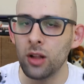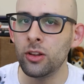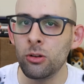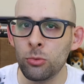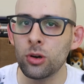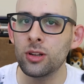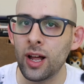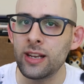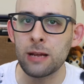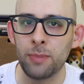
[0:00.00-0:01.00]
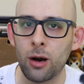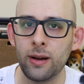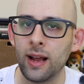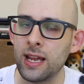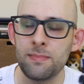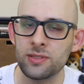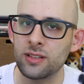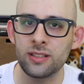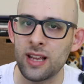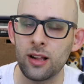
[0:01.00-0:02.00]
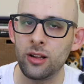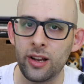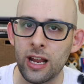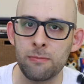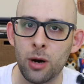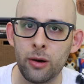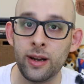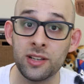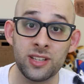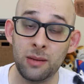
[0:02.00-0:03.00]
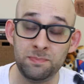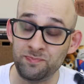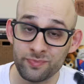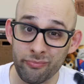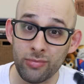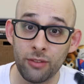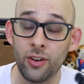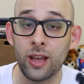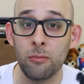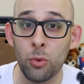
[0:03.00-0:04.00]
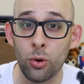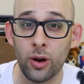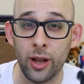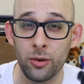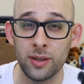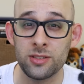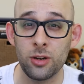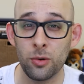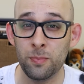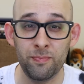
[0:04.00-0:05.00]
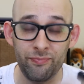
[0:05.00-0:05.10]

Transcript: A little more Klondike bar-y. I keep saying Klondike bar-y because I'm a fucking moron who has no